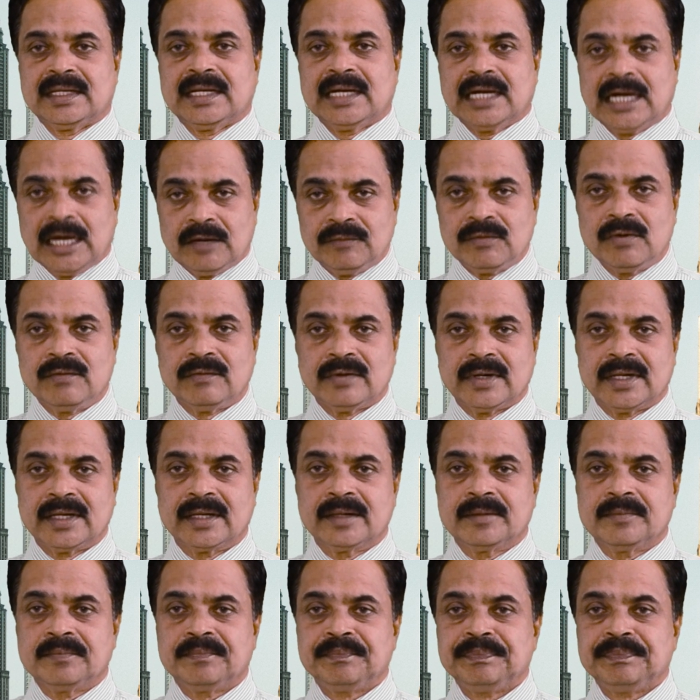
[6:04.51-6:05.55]

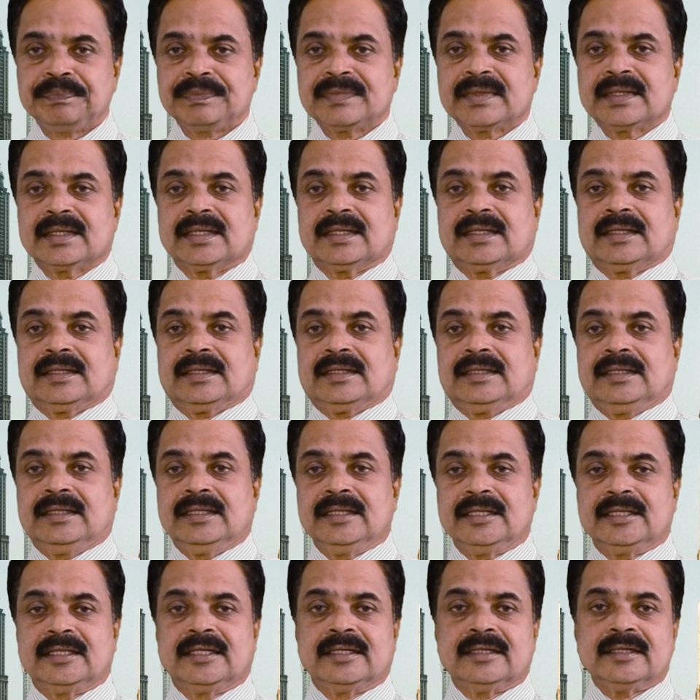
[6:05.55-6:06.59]
However, in
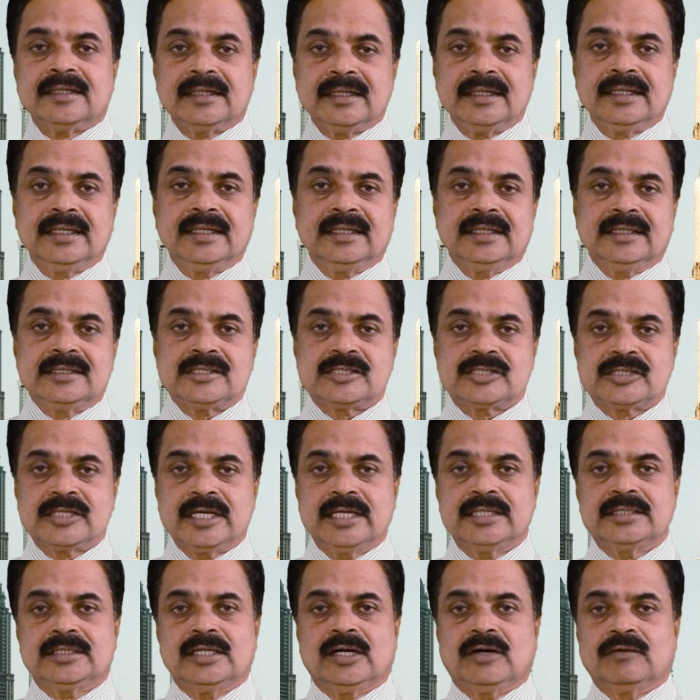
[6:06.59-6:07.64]
the early
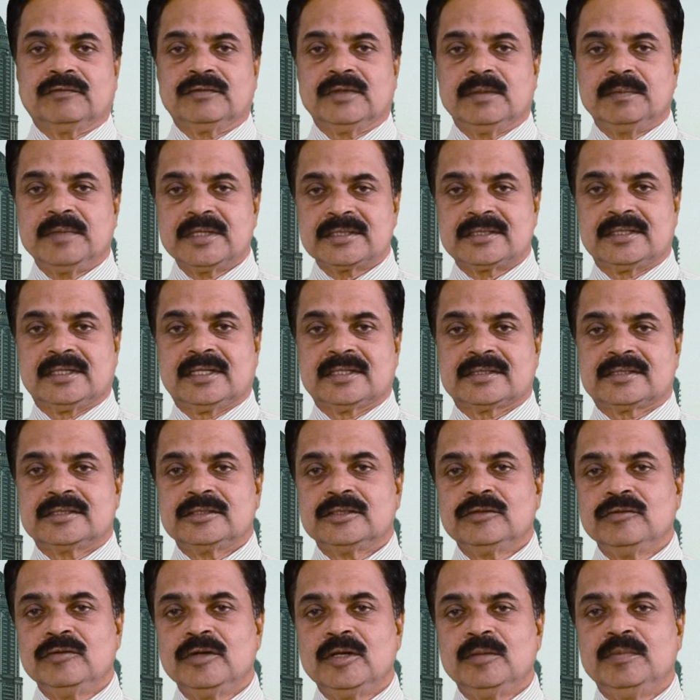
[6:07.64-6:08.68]
stage of the business, you
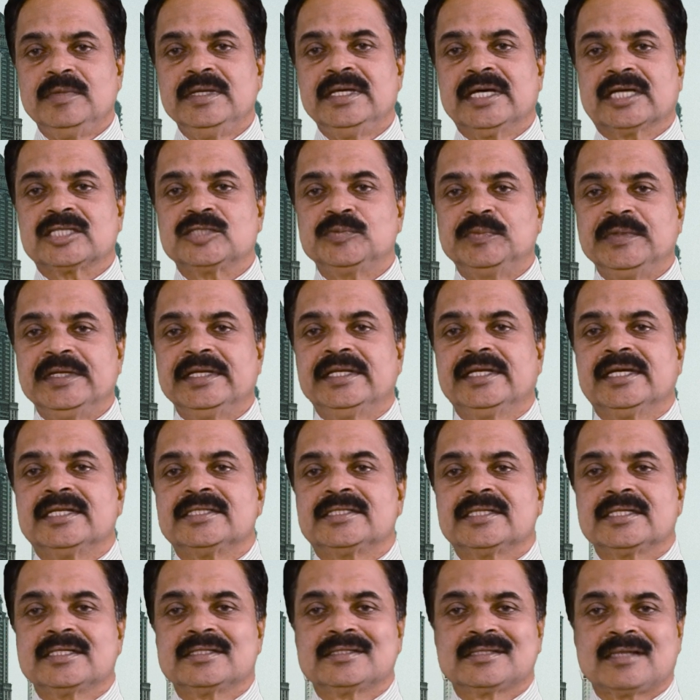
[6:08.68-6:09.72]
will be
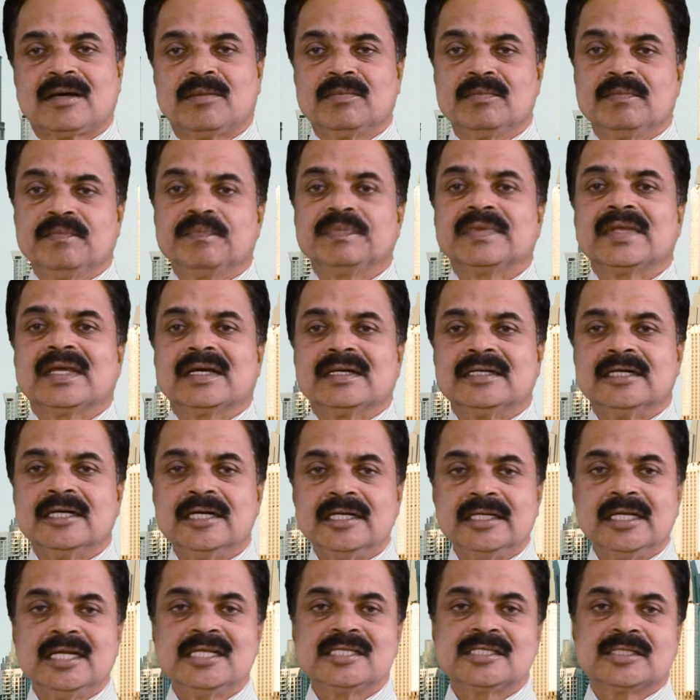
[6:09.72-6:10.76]
experiencing some
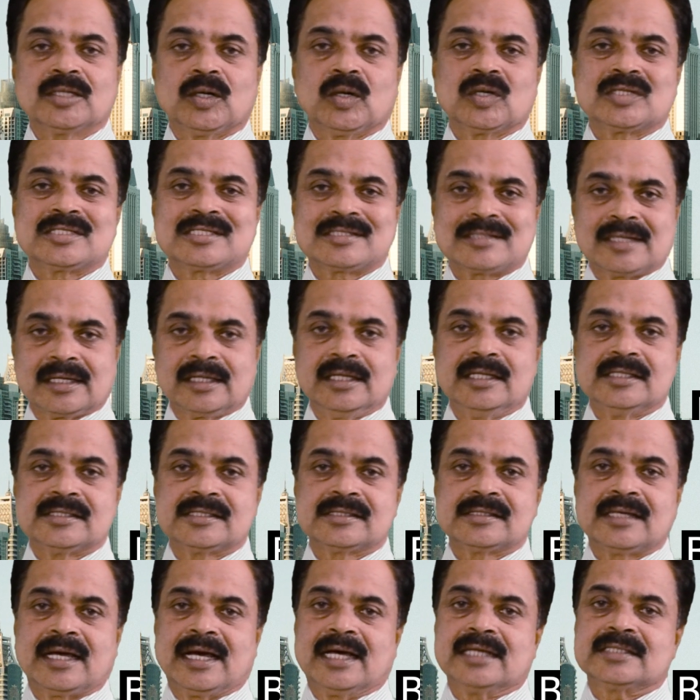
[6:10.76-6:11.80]
hurdles or struggles
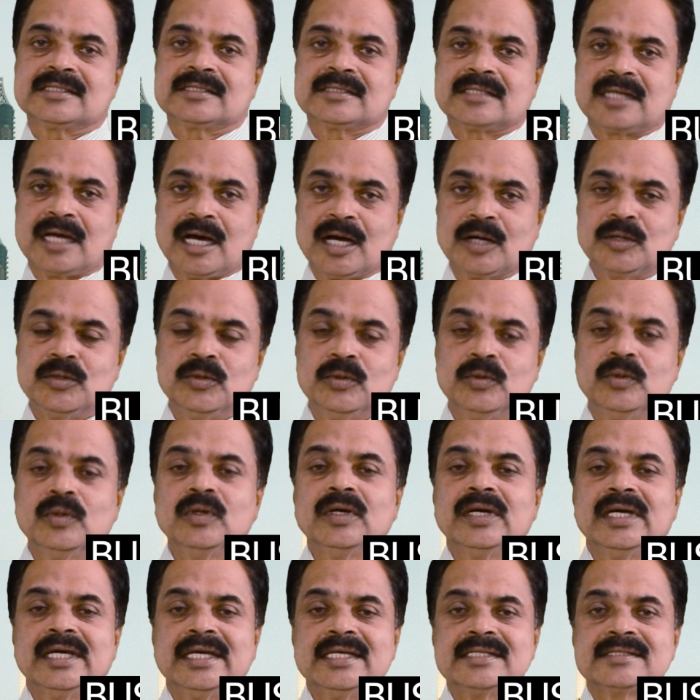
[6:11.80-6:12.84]
as Rahu
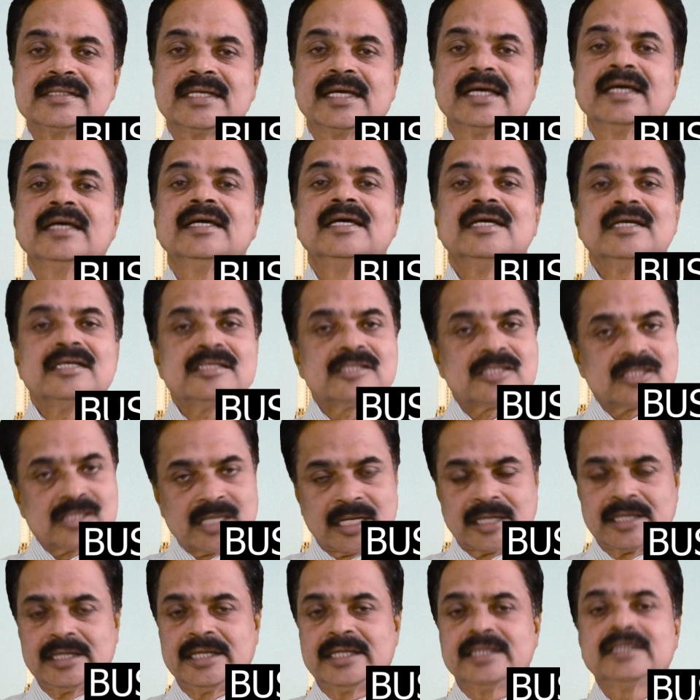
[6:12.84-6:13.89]
is a
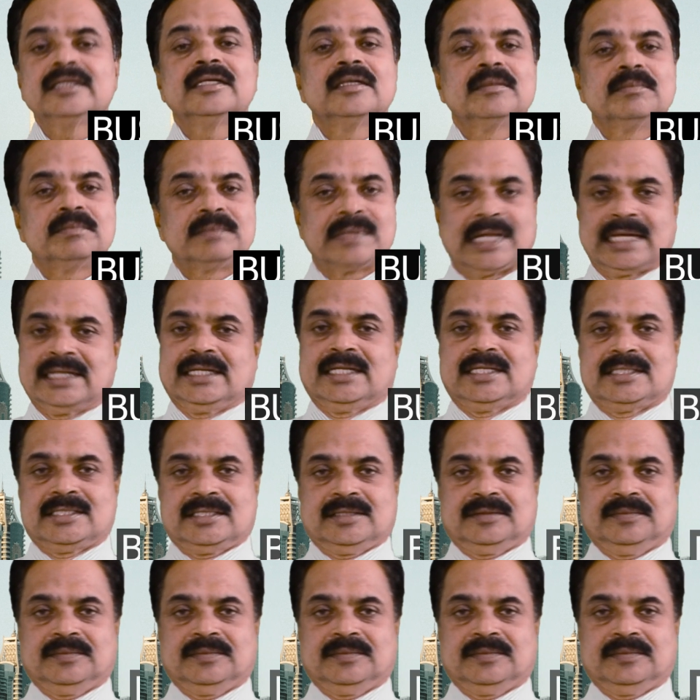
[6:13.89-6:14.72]
struggling planet.